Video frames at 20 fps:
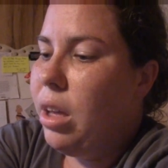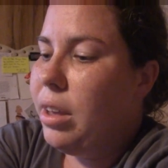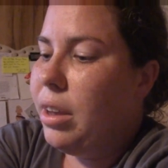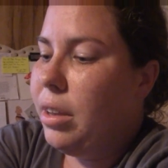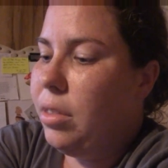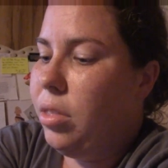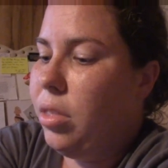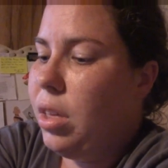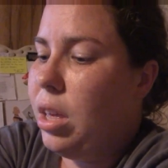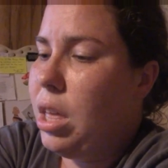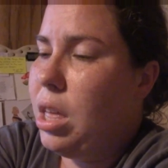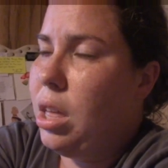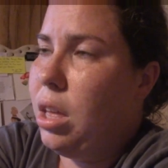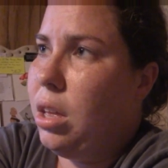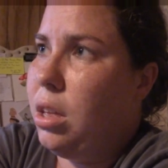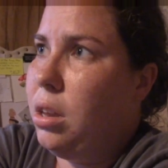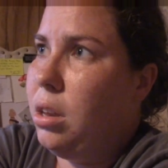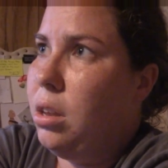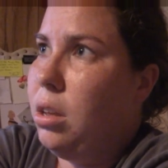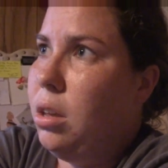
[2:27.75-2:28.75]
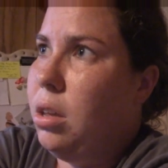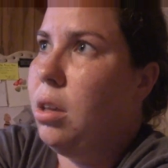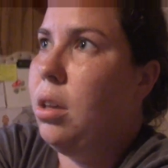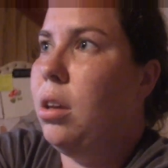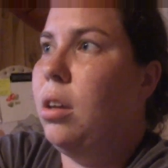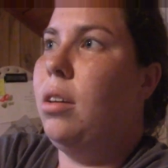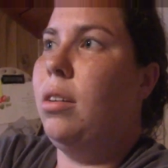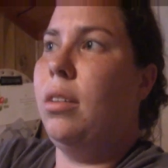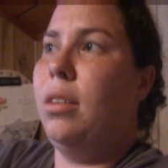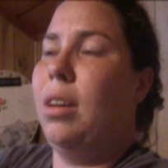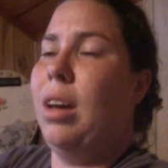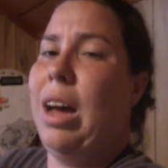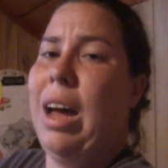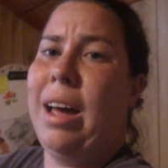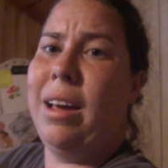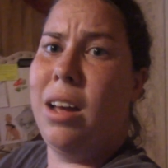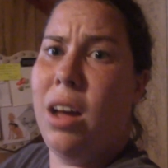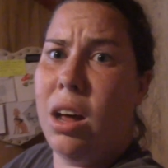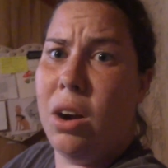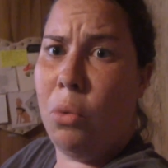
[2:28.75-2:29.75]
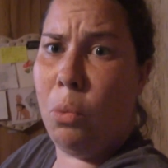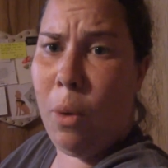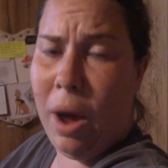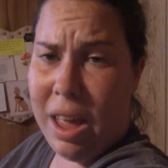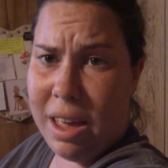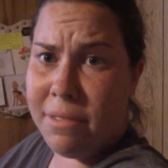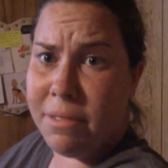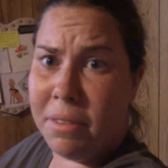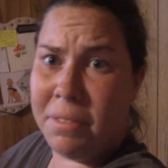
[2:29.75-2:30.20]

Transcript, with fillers: and then I got a wave